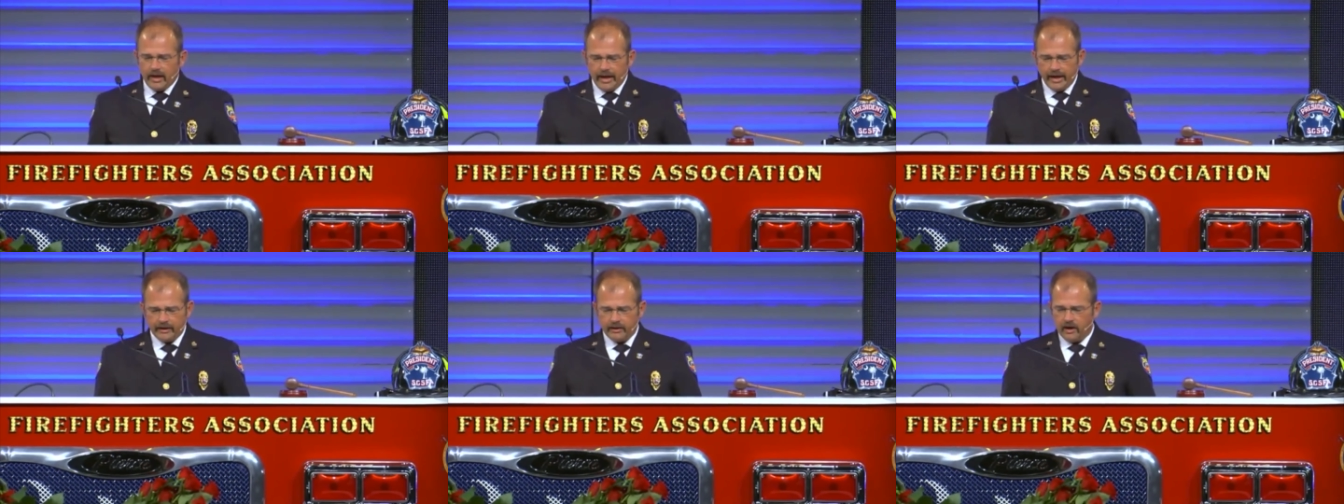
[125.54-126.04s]

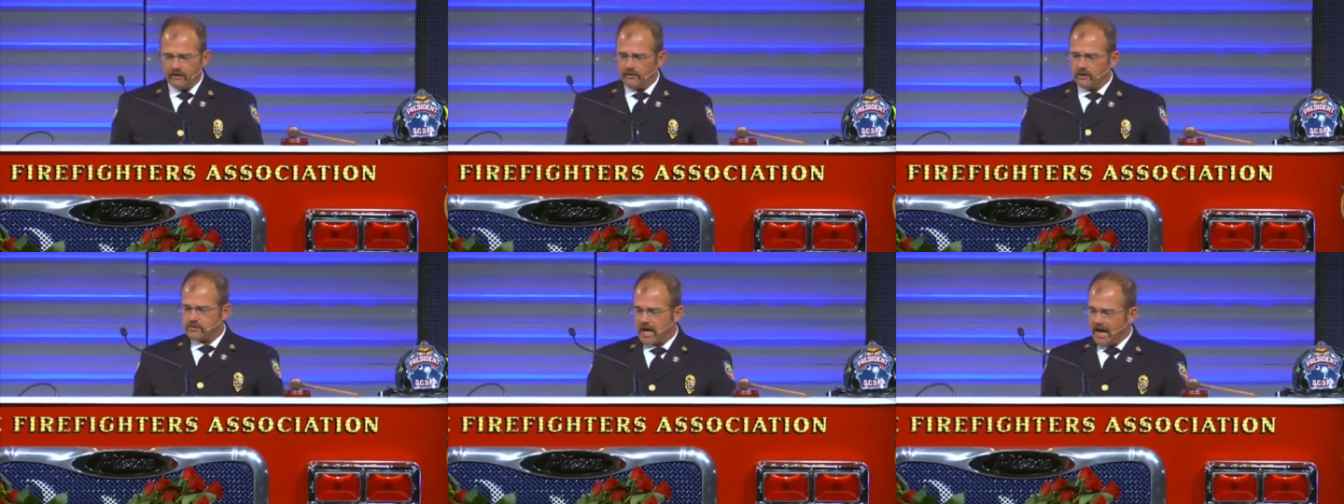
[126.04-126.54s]
And uh, of
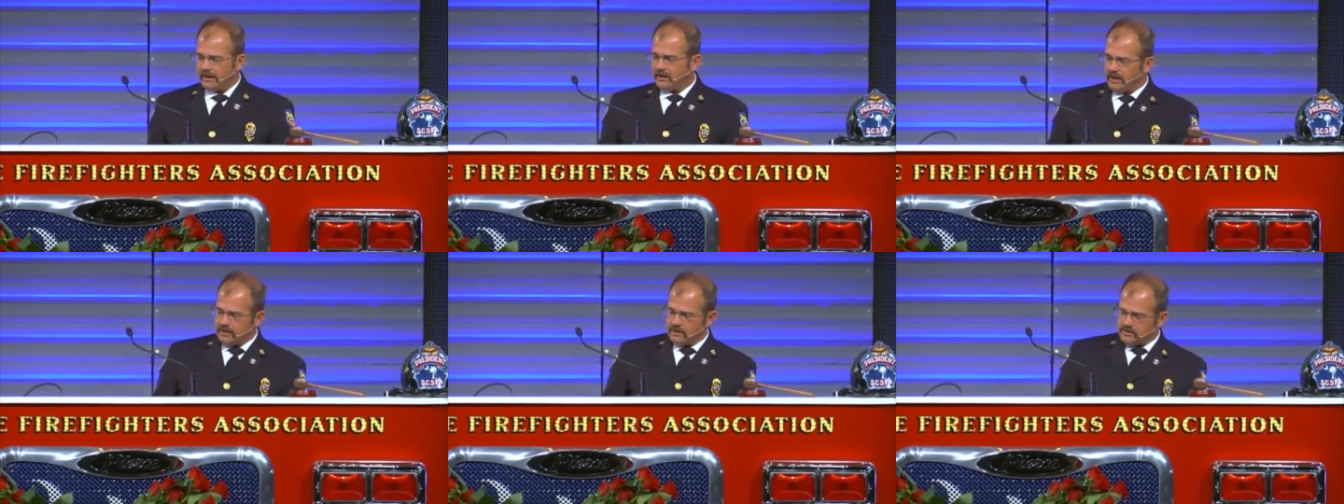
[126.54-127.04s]
those
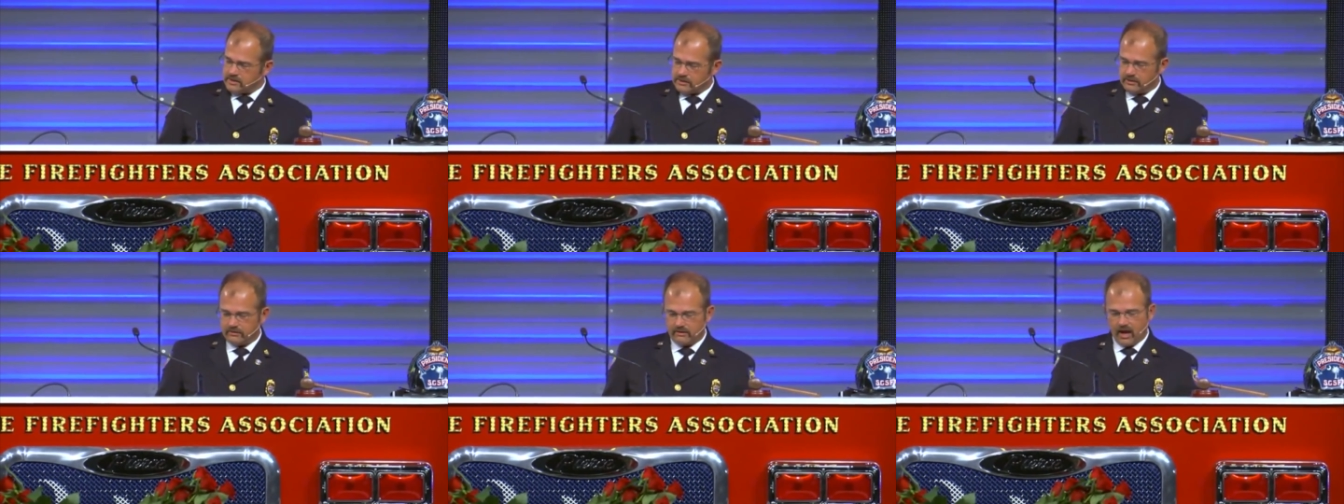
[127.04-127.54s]
ideas,
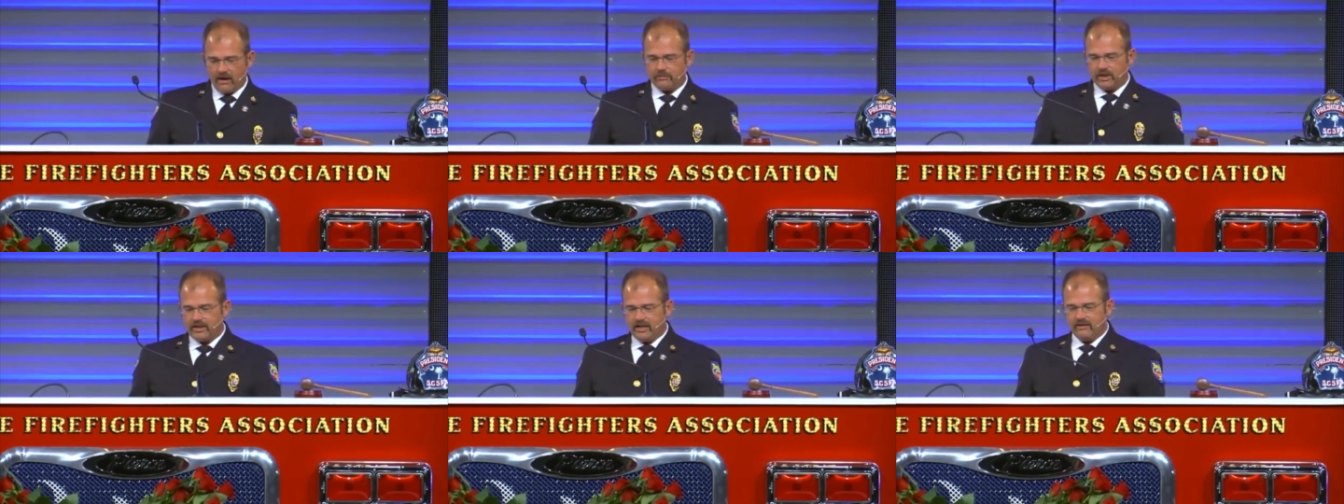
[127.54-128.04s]
I
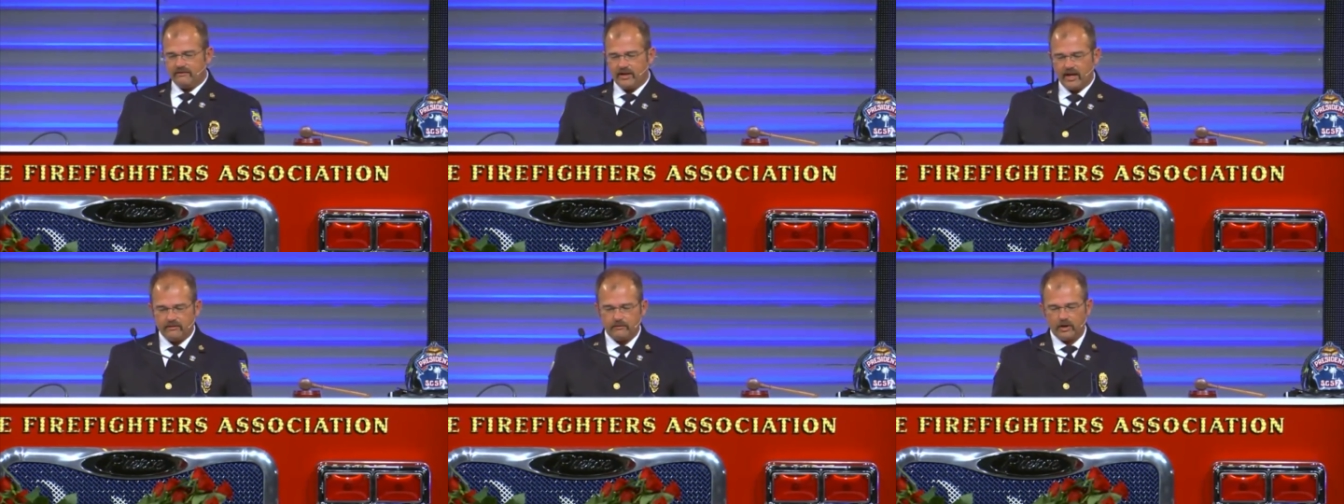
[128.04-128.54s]
believe
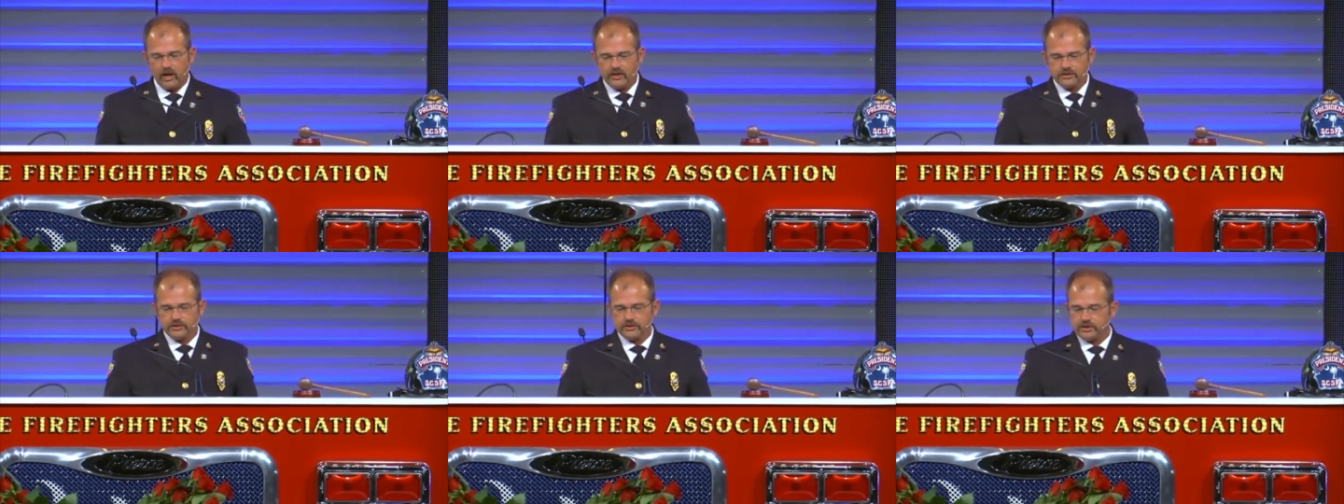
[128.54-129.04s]
that
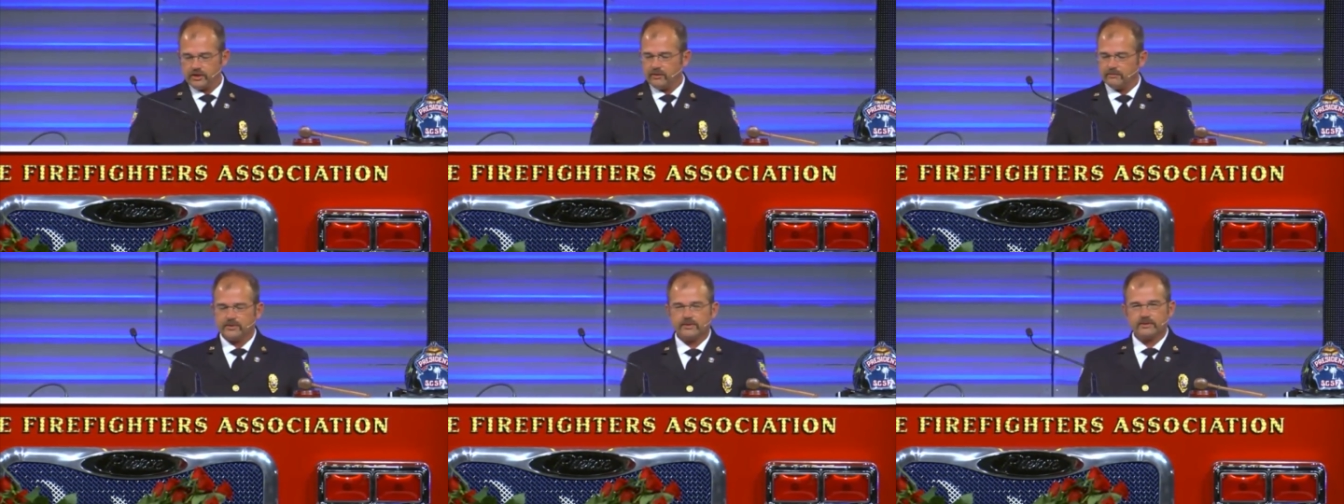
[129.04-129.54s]

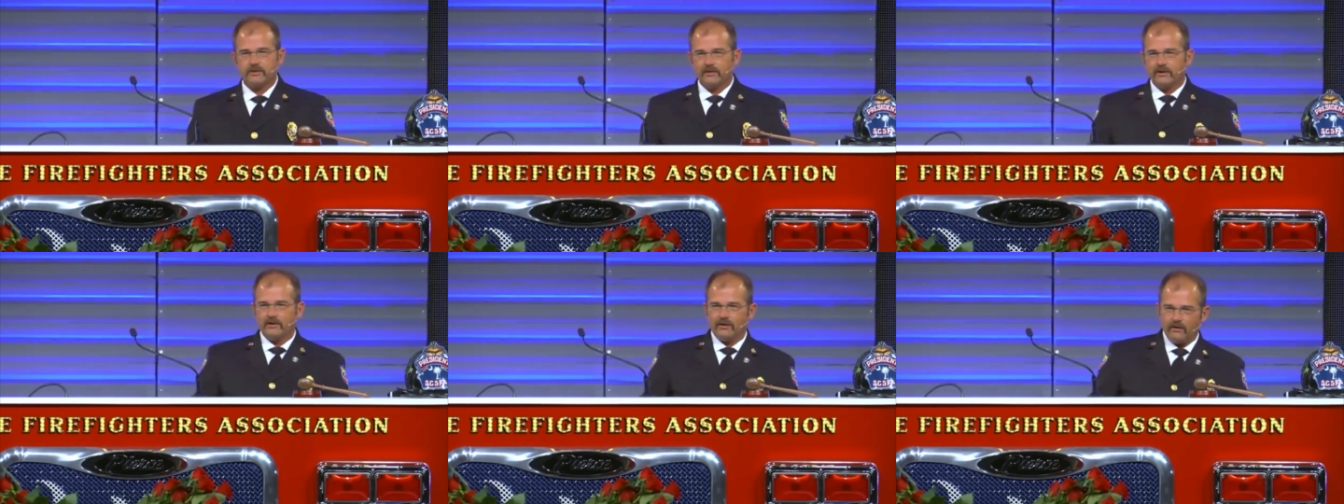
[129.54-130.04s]
relationships
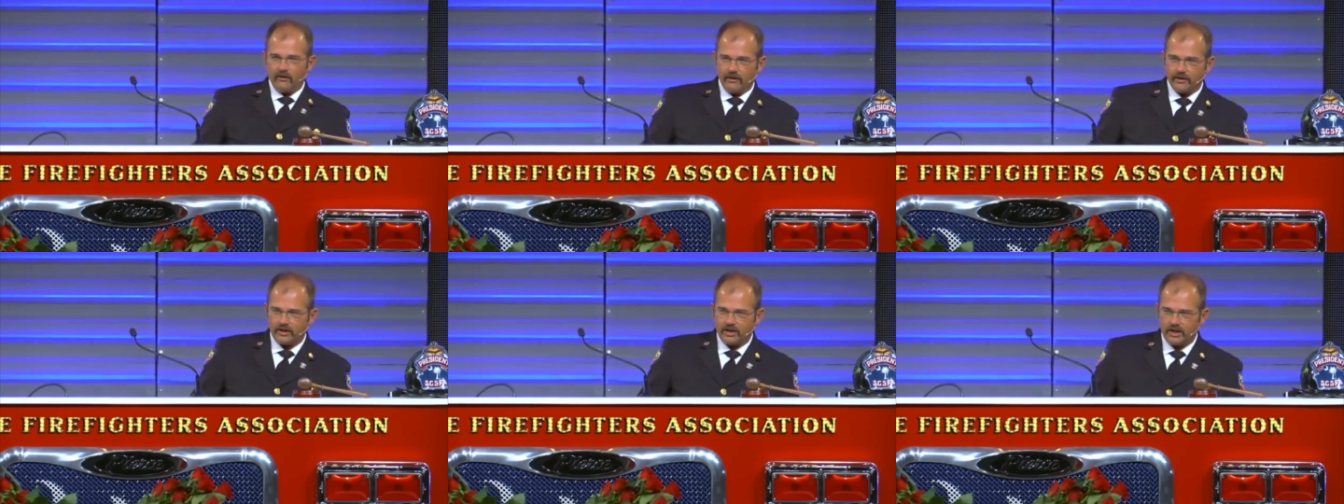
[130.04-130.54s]
are
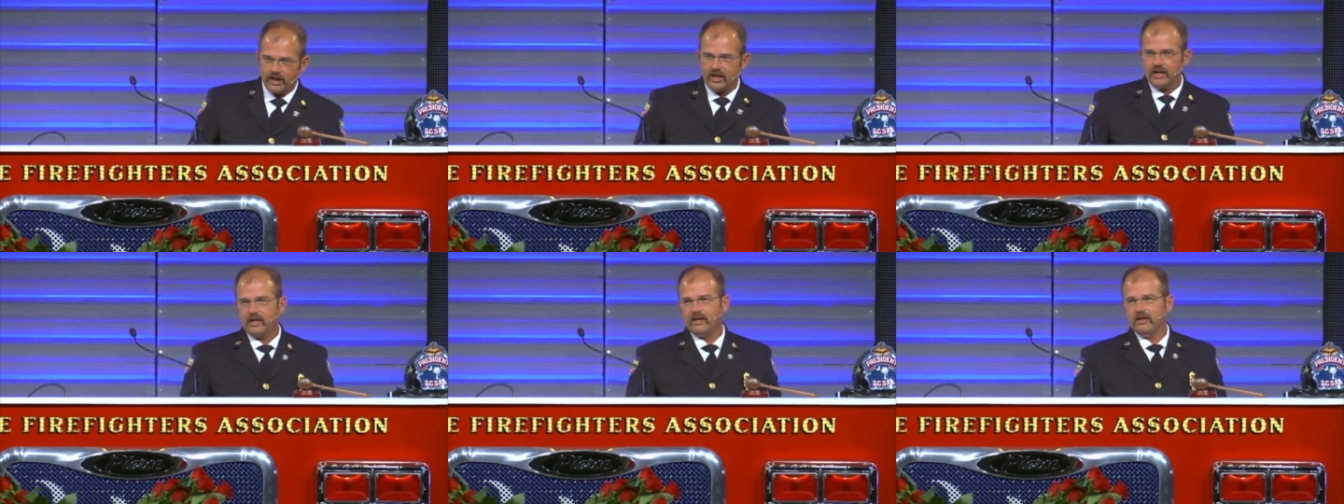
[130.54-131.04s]
the
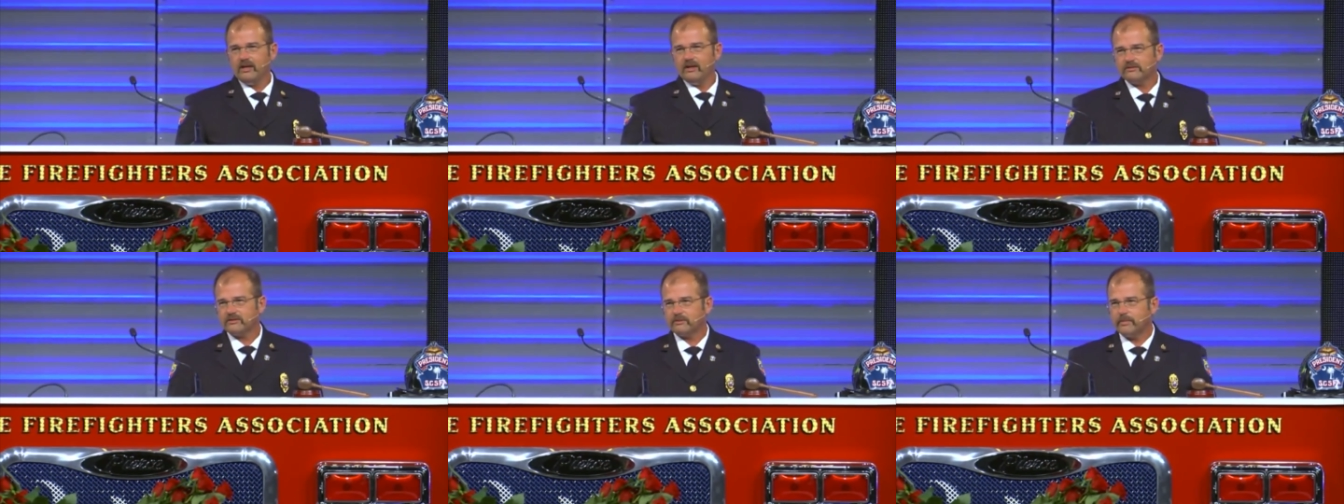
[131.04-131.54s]
key
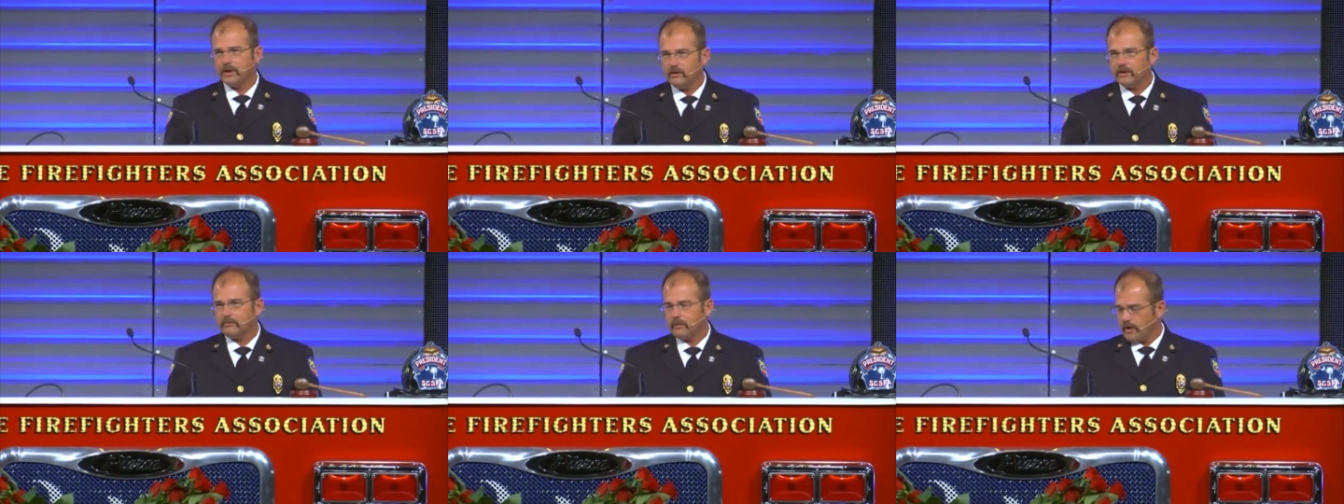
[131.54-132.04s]
to
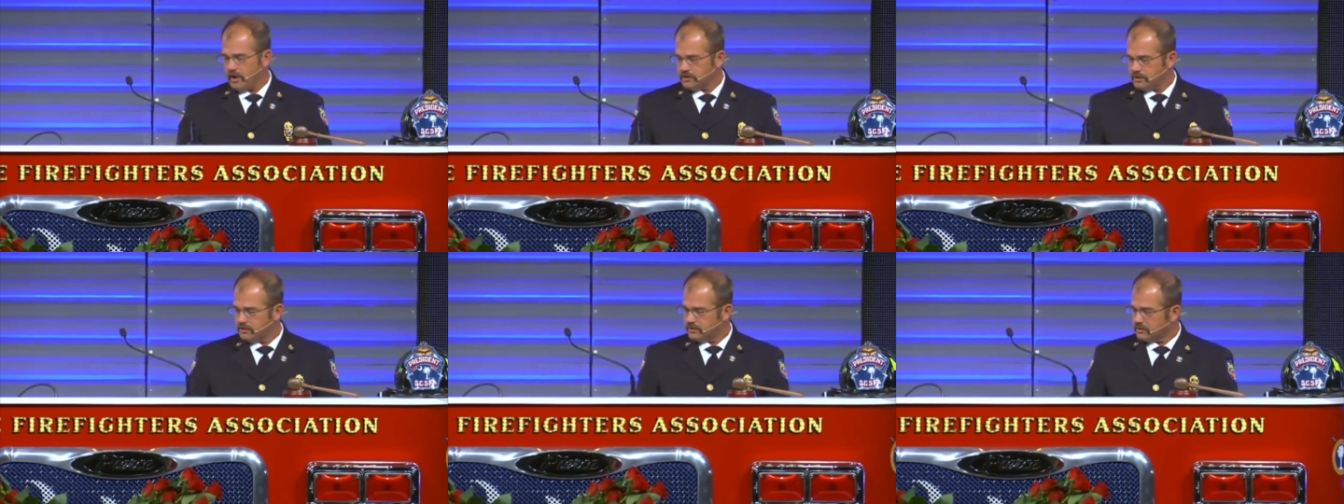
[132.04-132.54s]
building
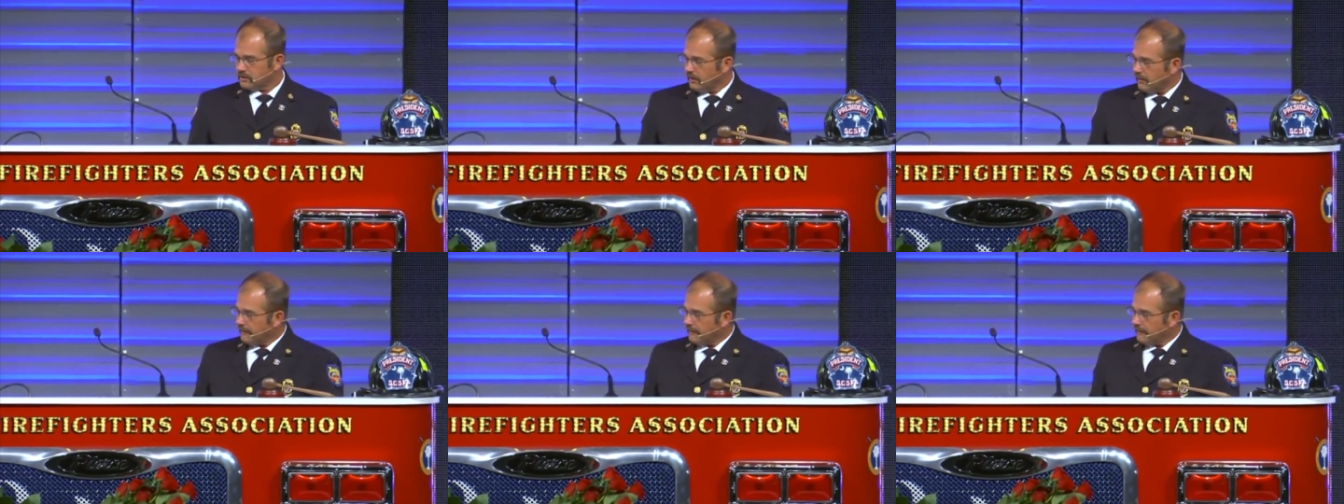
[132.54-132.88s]
bridges